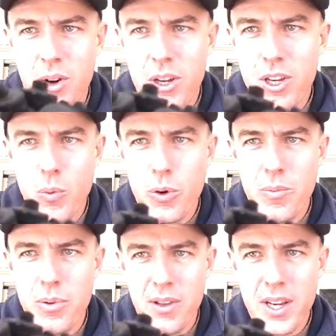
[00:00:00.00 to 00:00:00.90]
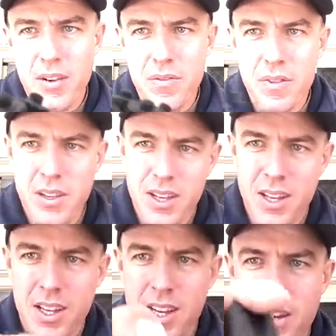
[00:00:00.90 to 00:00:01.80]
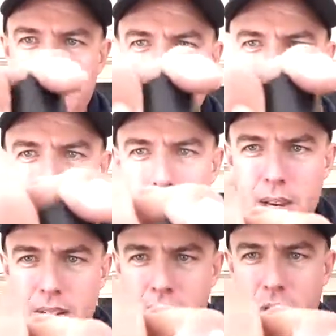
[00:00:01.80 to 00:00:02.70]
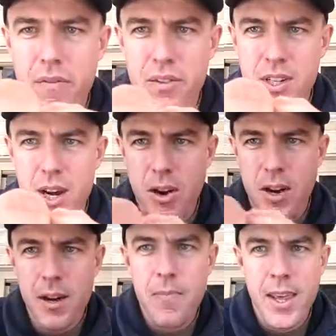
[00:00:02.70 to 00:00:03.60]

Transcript: like you wouldn't believe. That big surface area,